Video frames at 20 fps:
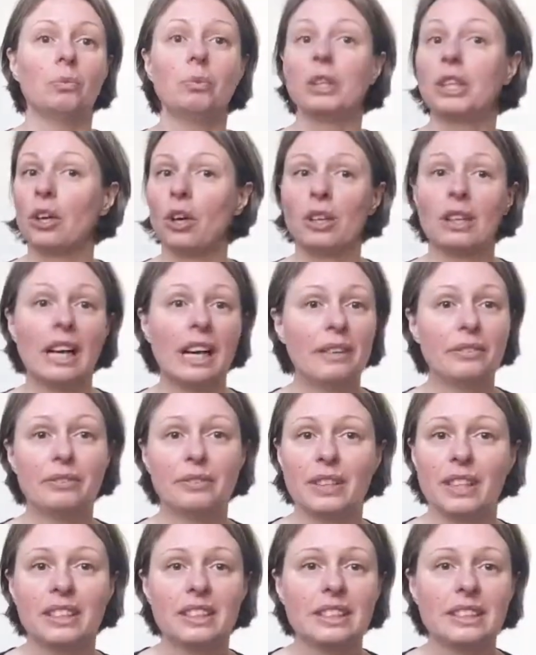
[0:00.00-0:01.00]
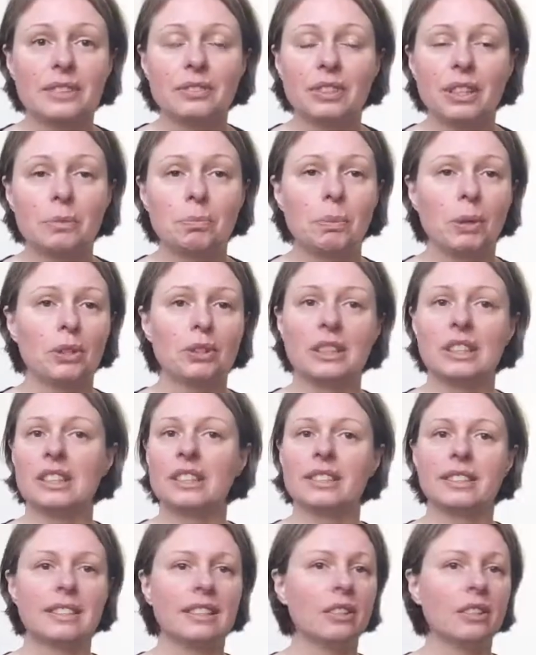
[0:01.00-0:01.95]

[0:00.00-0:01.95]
We all have very different bodies,